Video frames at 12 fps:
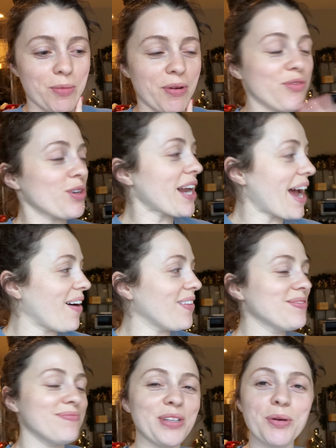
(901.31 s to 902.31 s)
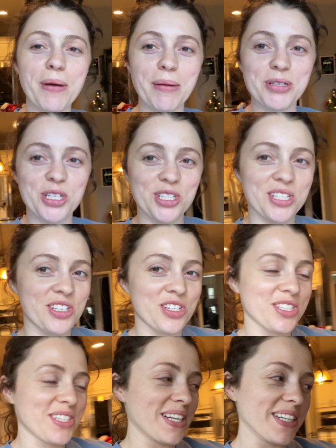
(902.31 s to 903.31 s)
But for now, little baby Jesus
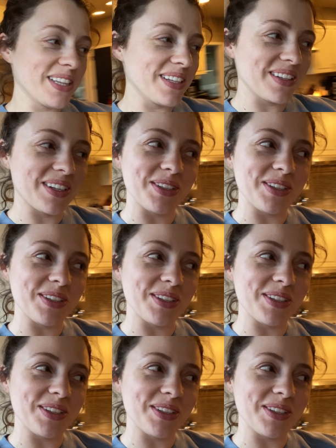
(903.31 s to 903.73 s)
just sitting in the little